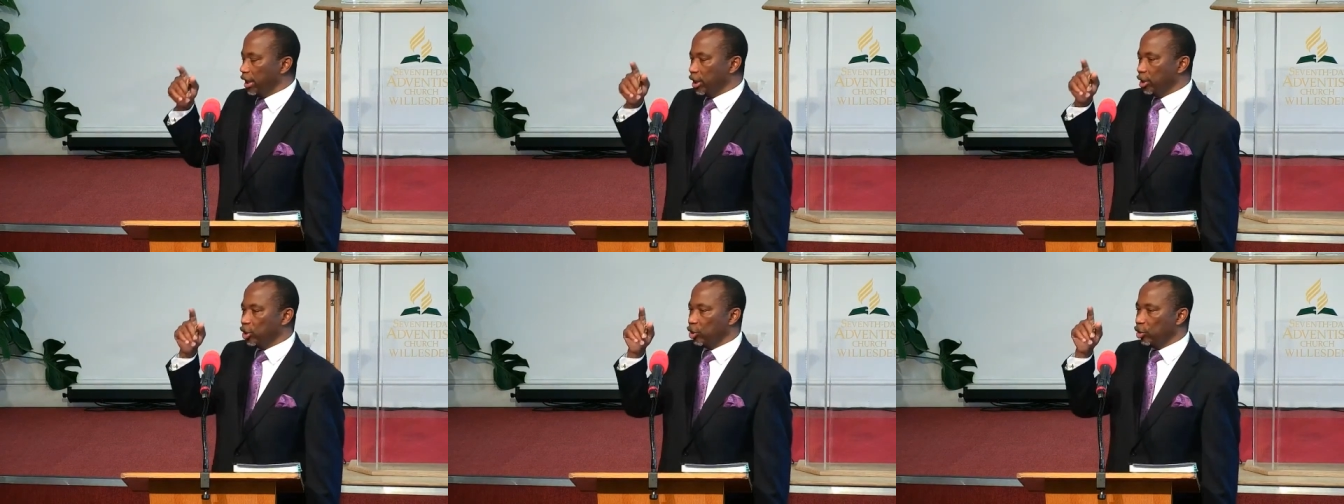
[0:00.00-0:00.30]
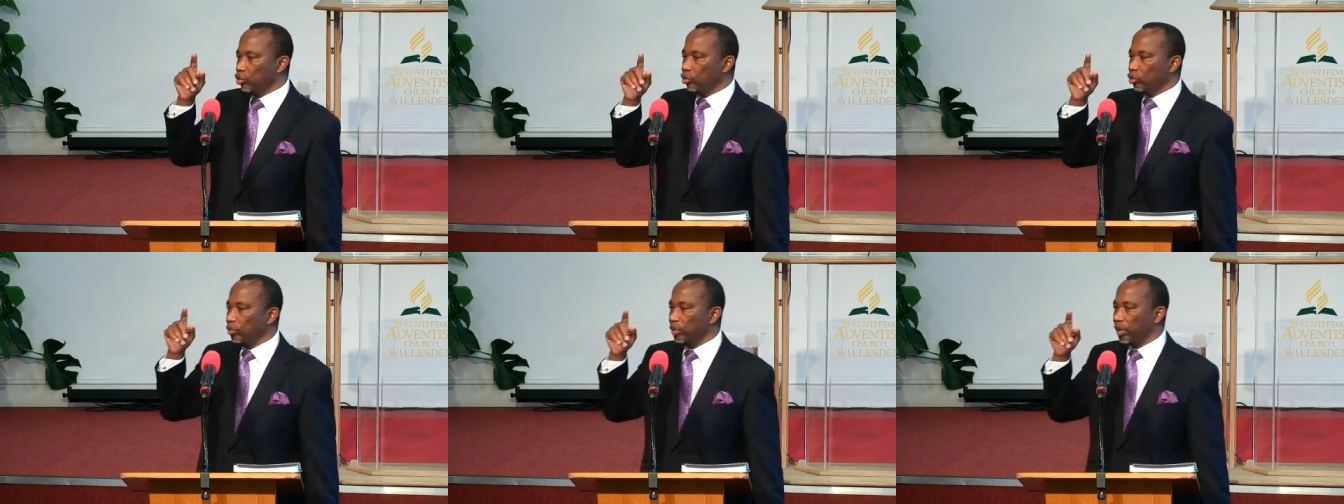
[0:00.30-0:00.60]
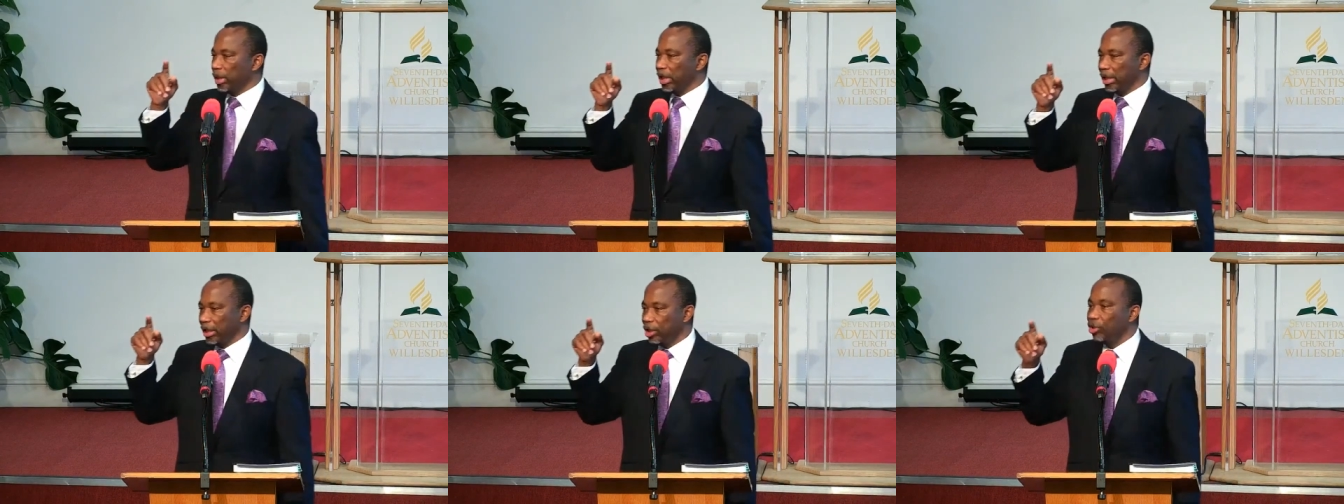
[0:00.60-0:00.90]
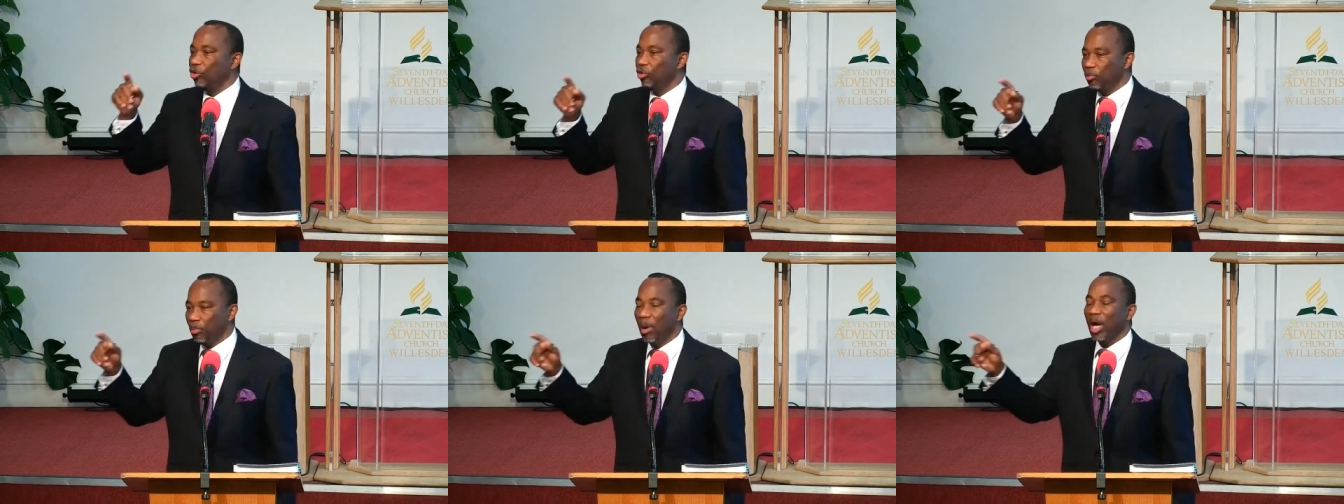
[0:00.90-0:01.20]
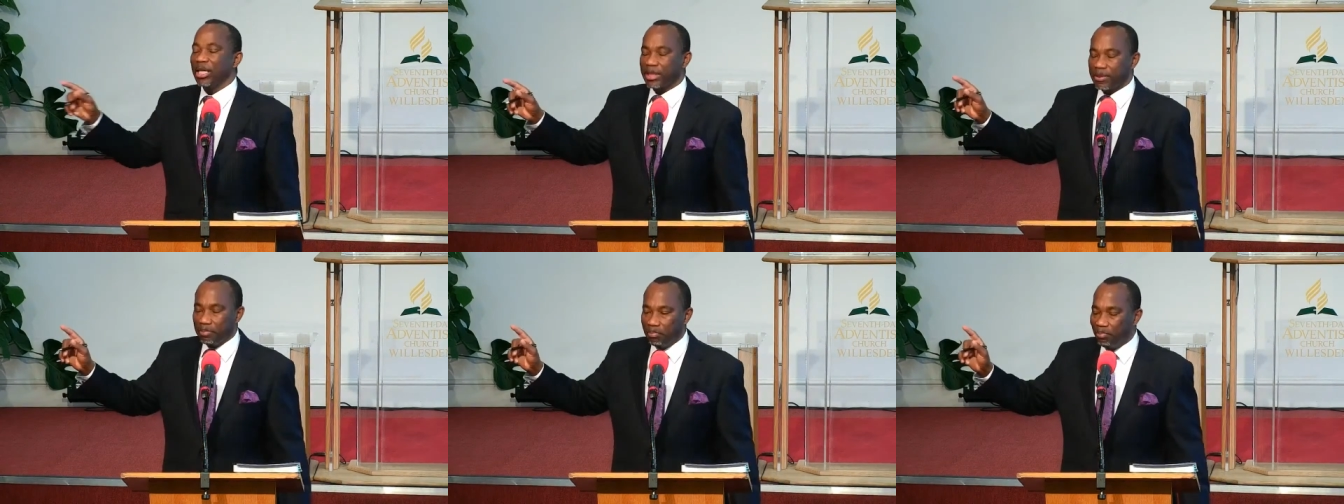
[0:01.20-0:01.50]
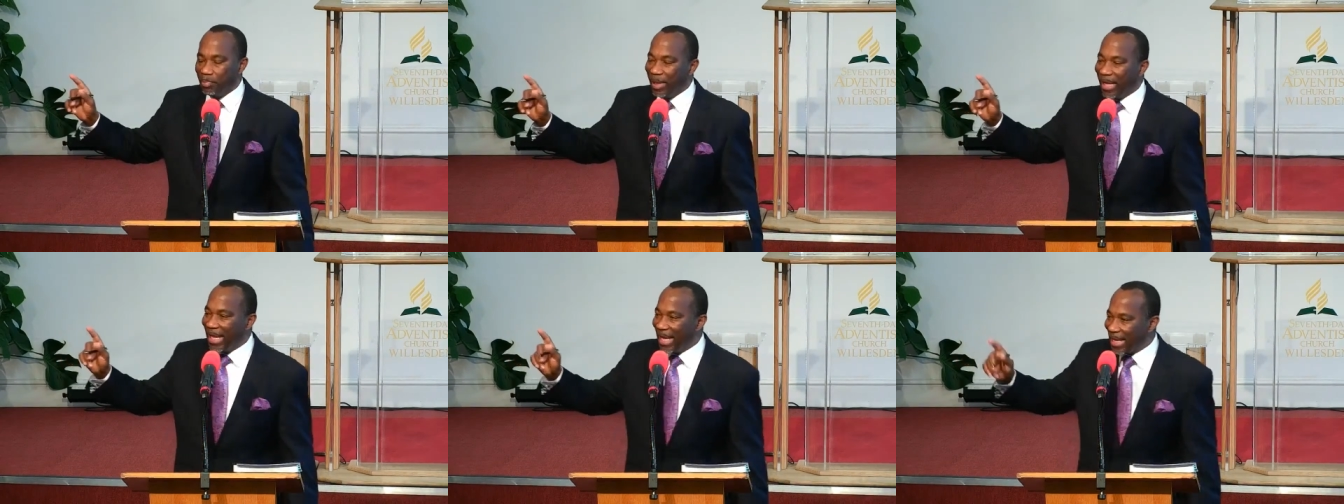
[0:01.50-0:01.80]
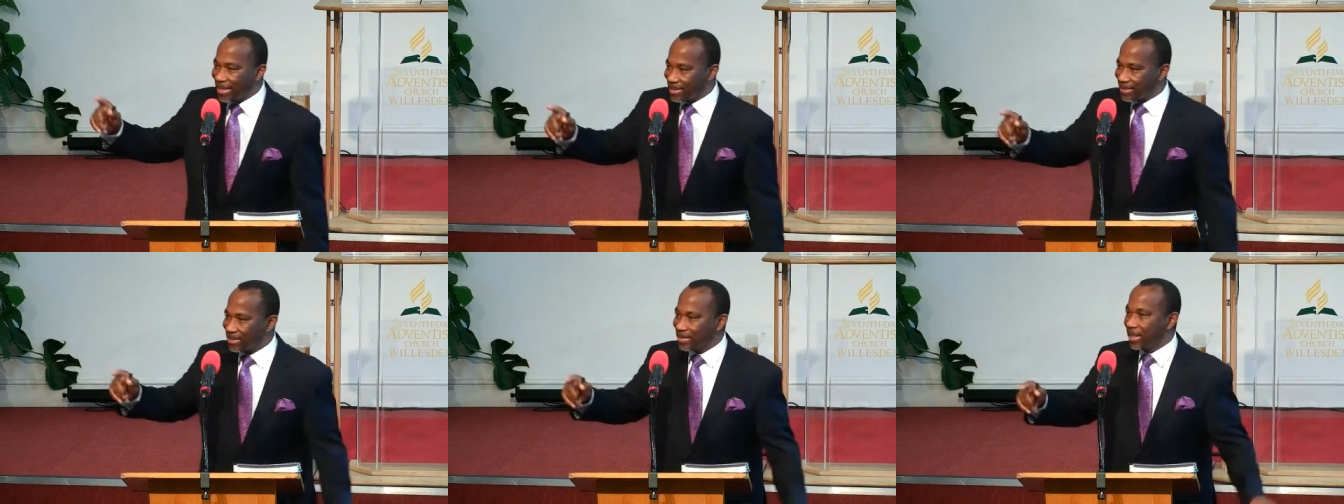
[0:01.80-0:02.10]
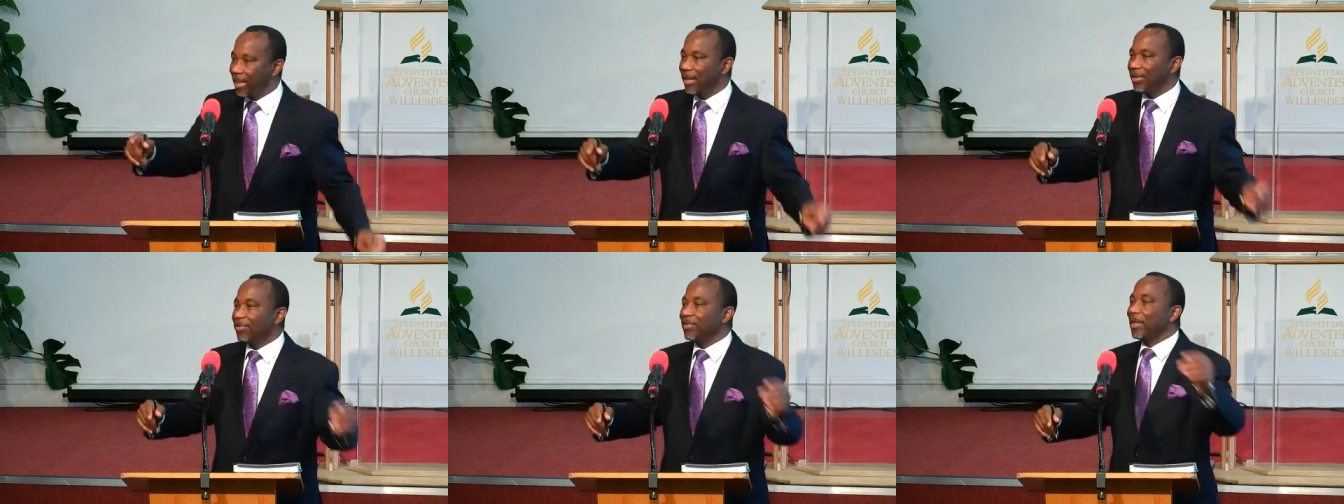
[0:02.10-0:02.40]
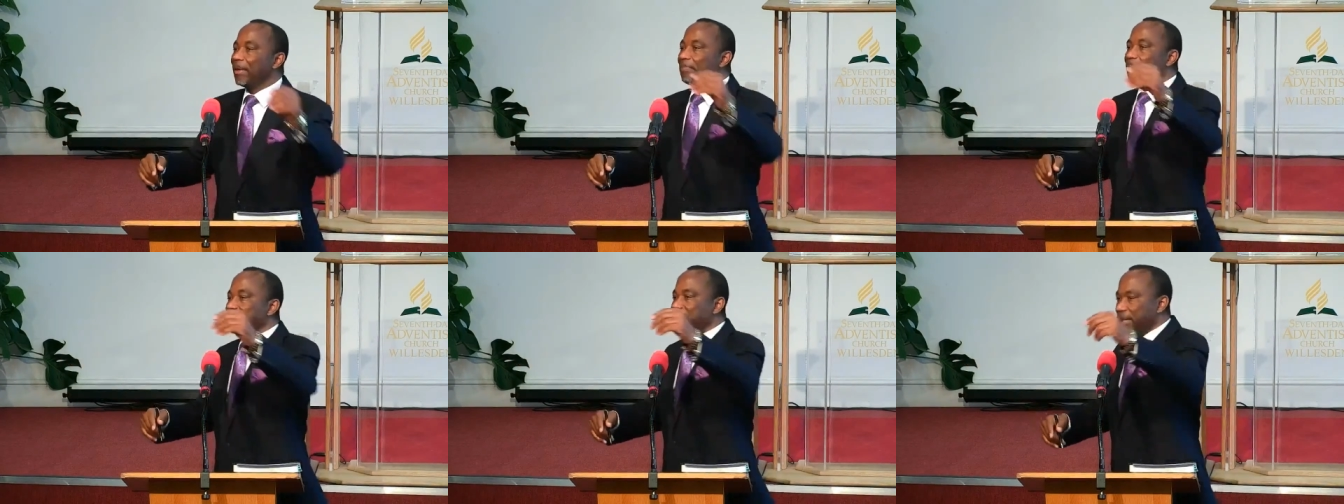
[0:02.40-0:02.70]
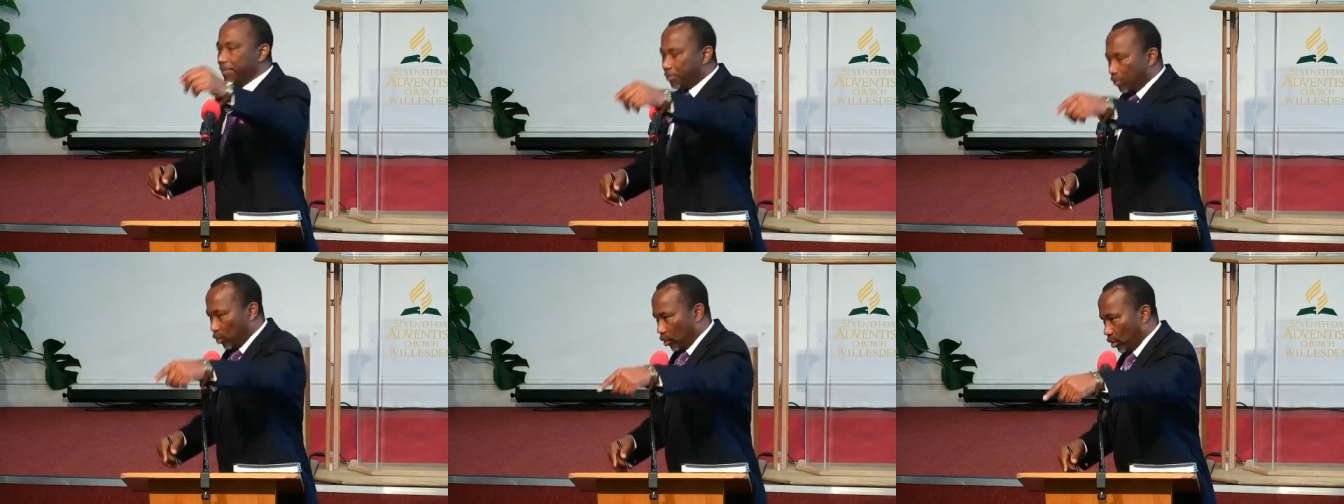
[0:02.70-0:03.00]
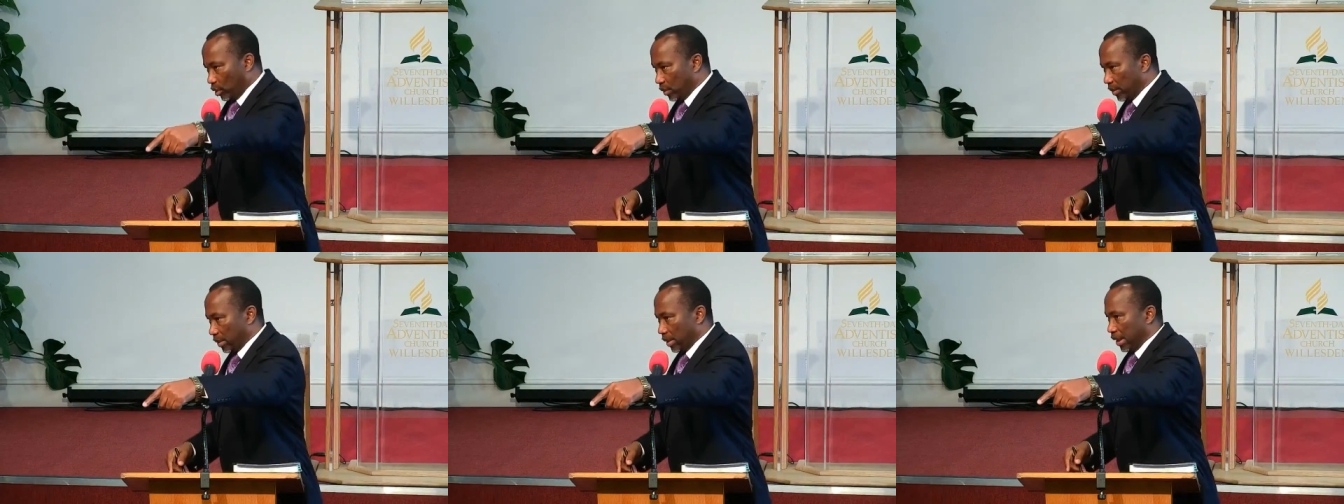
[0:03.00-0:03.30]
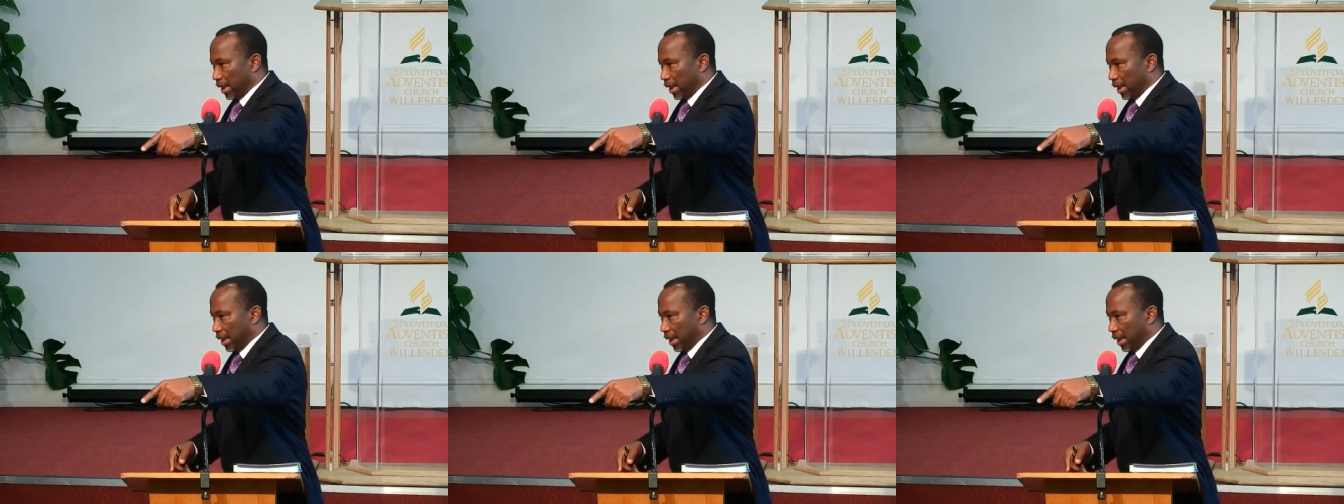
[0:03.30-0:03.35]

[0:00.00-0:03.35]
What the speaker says: You must bless the people.